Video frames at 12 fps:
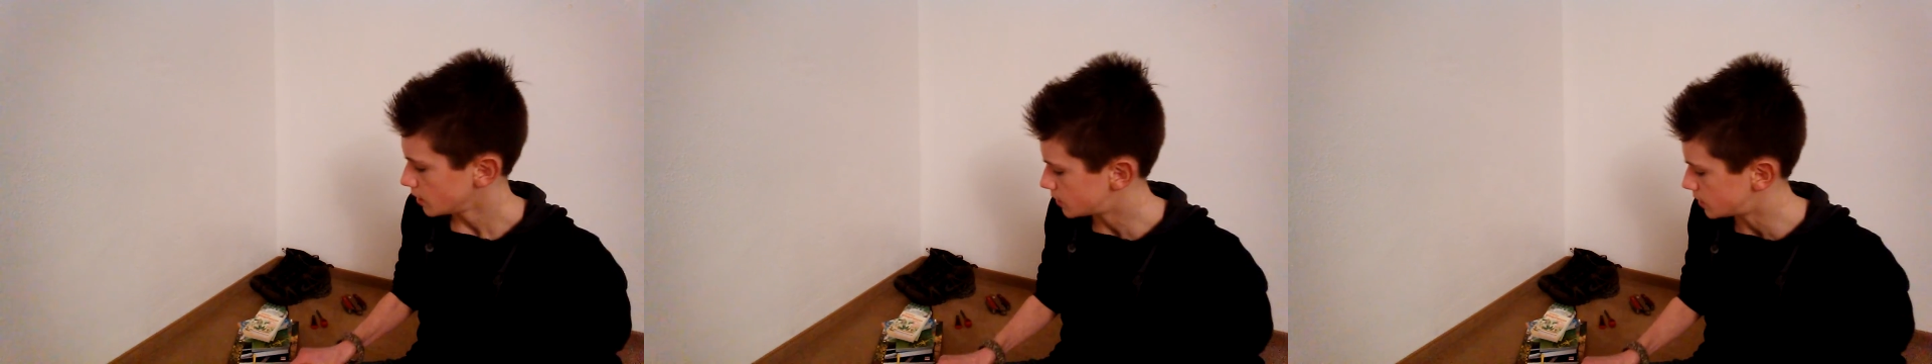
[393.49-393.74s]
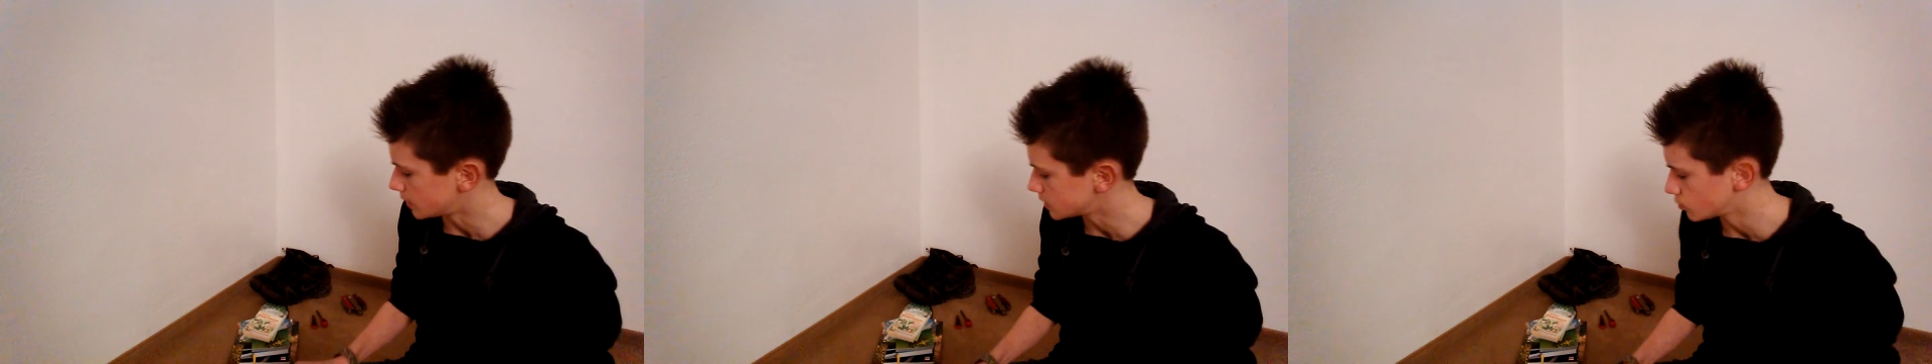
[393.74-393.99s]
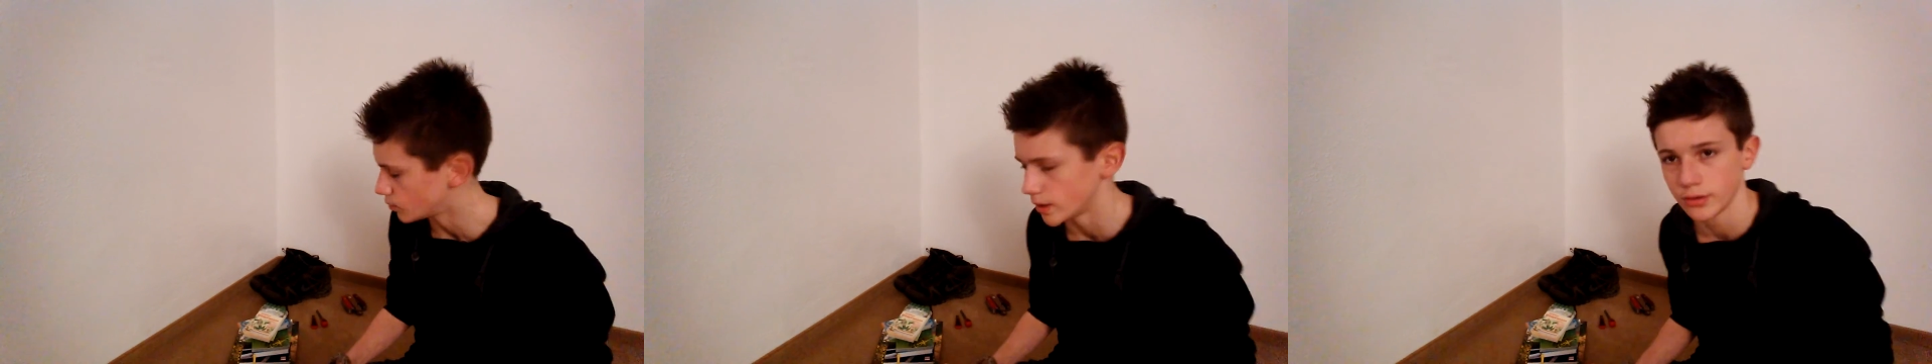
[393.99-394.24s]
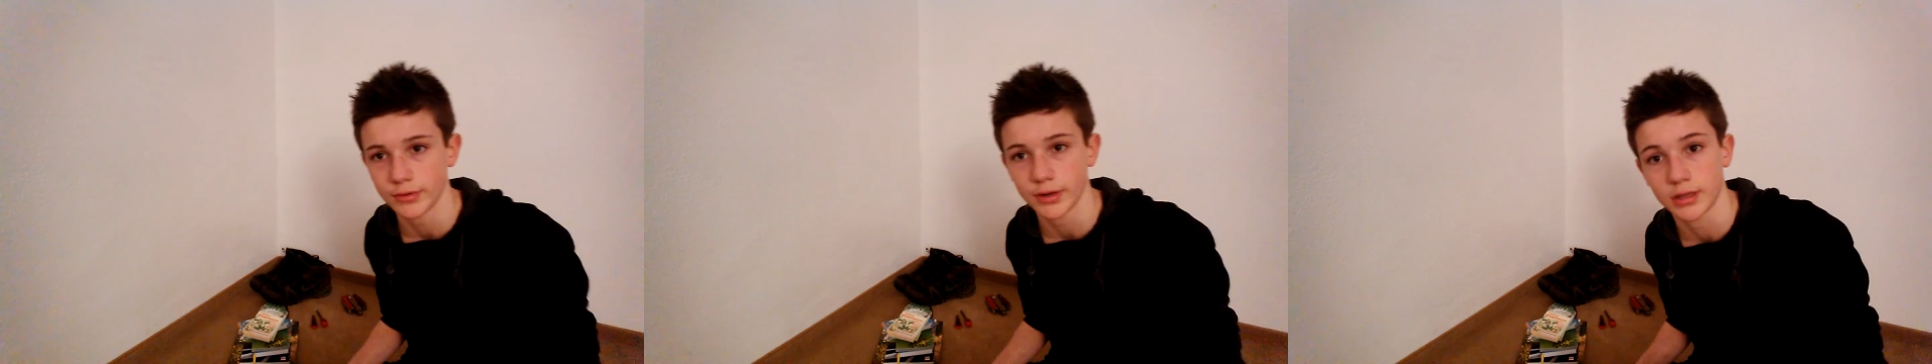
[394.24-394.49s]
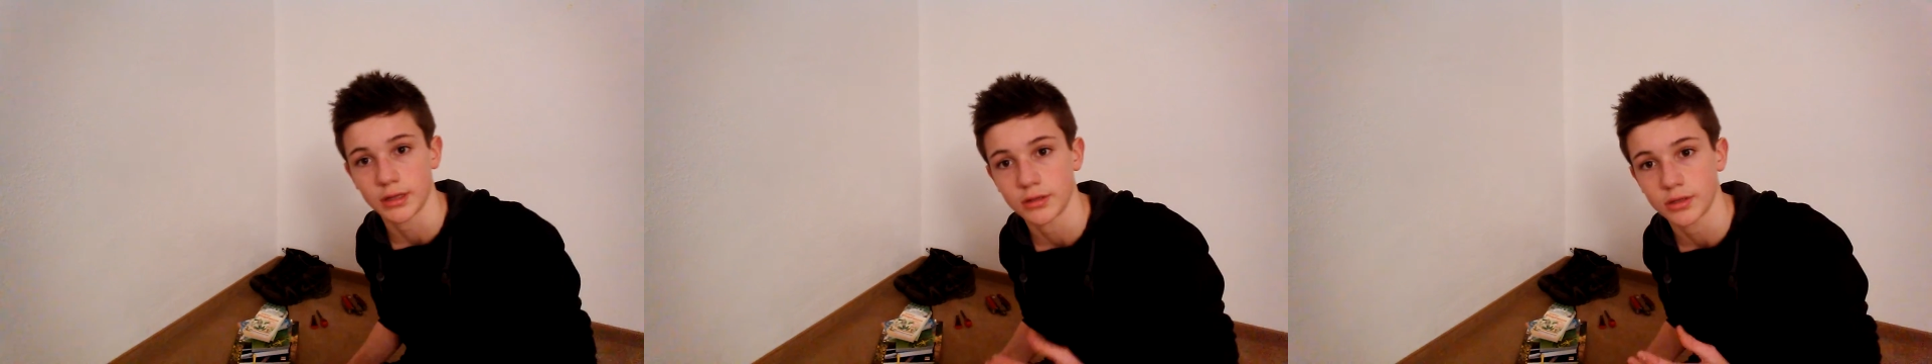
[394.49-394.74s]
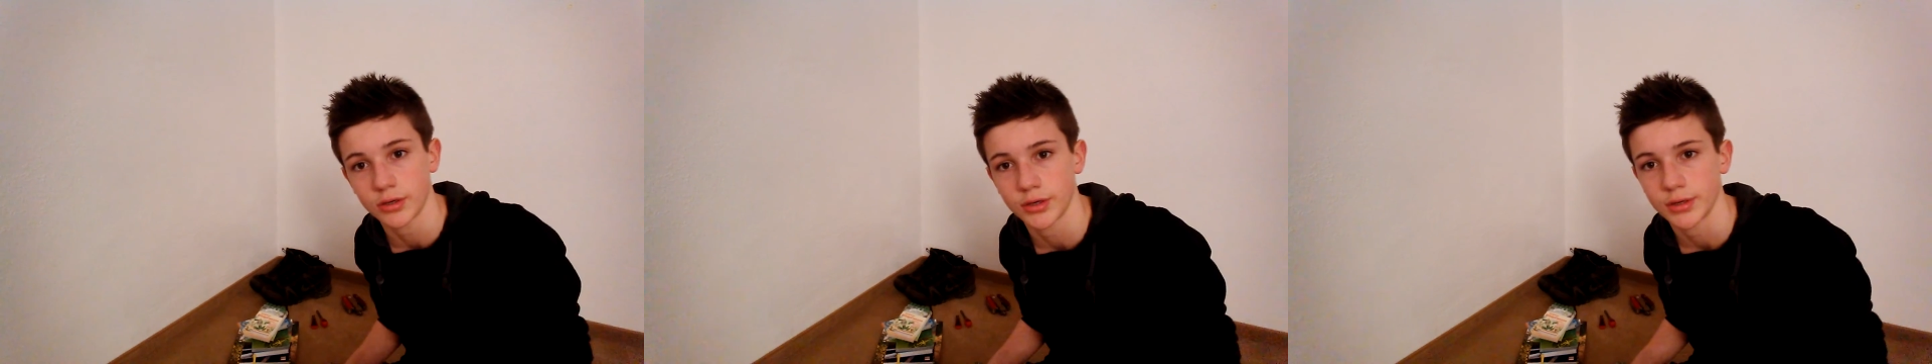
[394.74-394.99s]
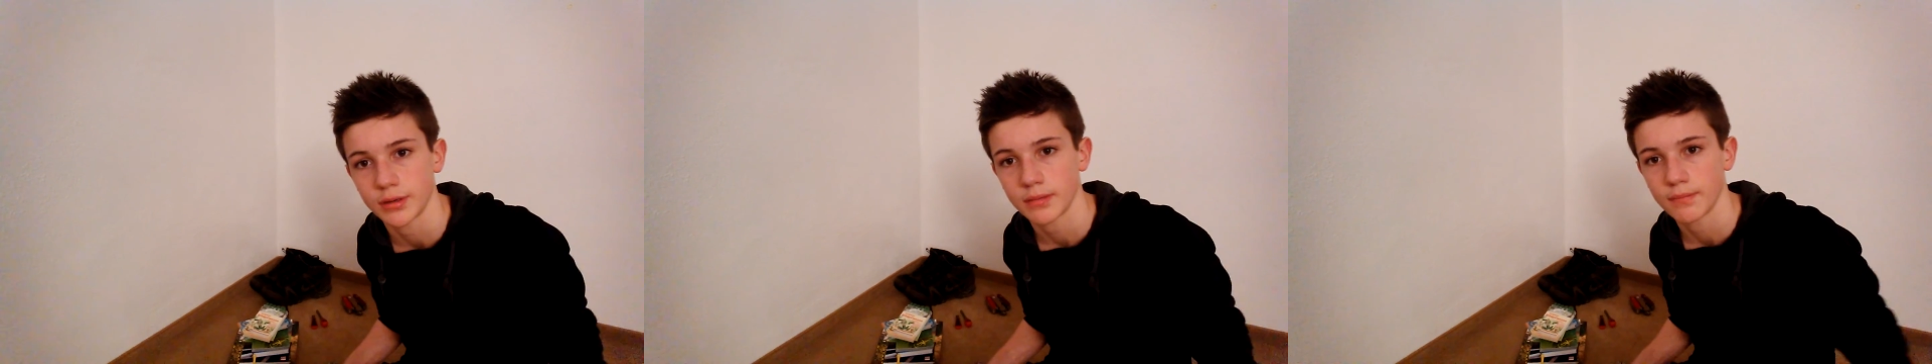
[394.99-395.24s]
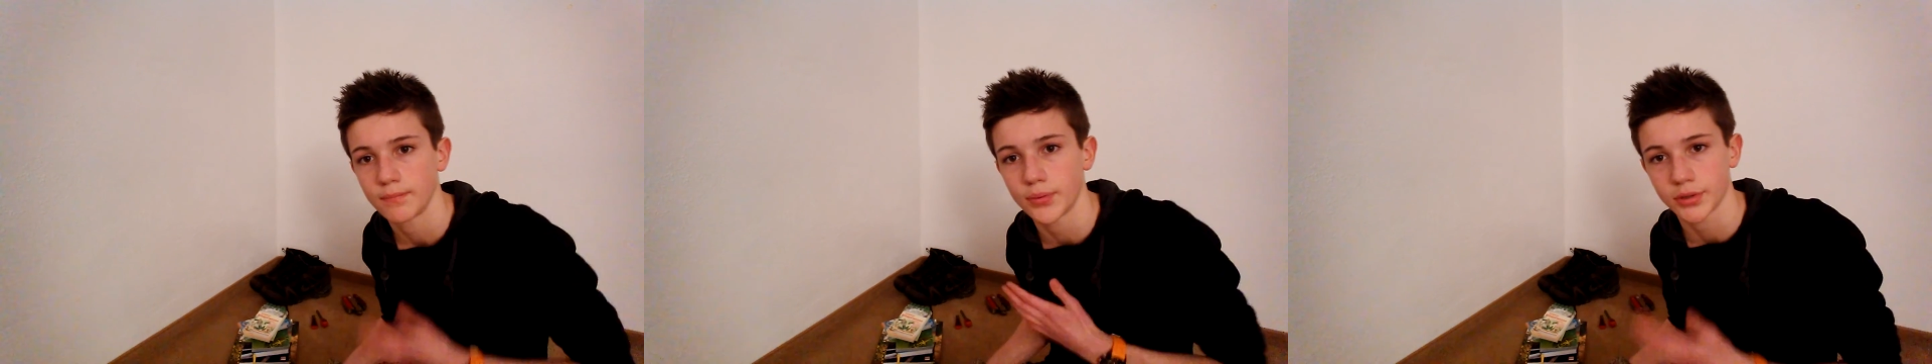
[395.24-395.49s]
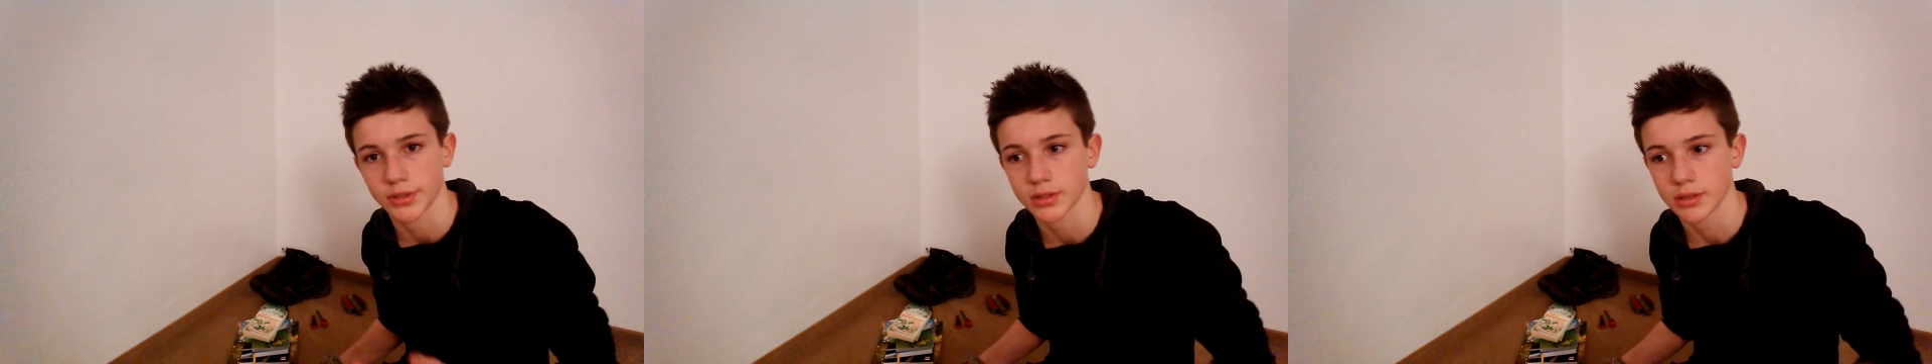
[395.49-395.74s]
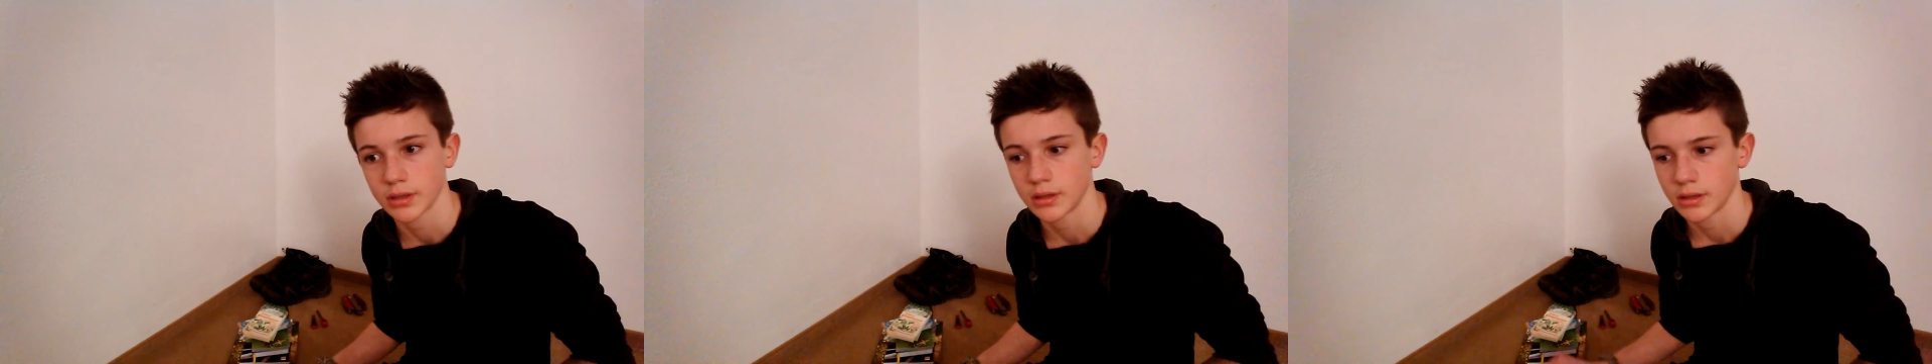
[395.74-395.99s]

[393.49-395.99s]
things where you really learn. Books.